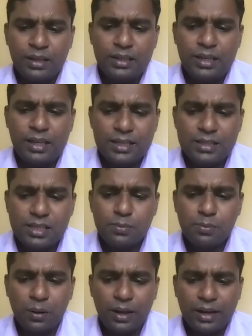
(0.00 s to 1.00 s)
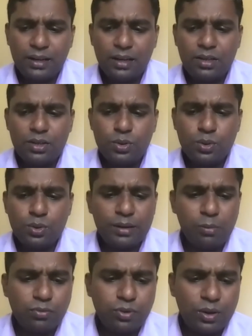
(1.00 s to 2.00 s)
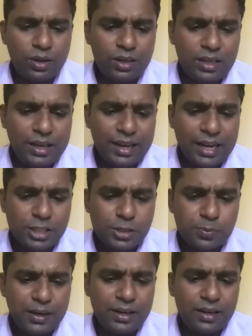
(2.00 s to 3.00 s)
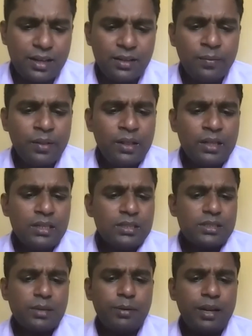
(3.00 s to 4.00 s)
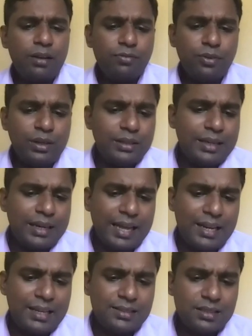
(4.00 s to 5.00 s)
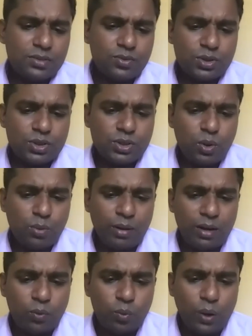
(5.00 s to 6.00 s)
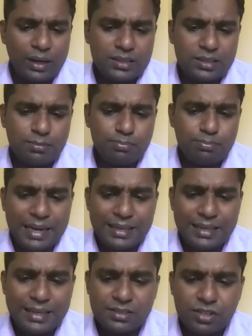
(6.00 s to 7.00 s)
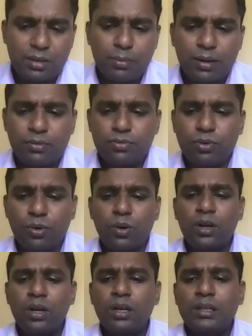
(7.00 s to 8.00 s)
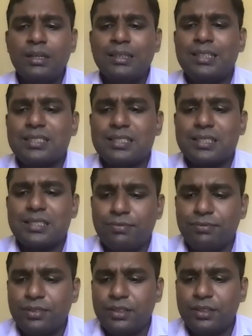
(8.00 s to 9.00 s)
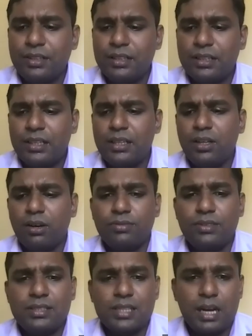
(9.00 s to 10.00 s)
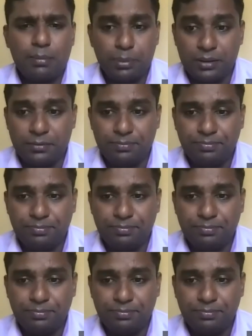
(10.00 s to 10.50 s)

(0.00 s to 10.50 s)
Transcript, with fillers: TSH, prolactin, uterine morphology, and husband seminal fluid analysis was normal. What is the best treatment for the subfertility of this couple?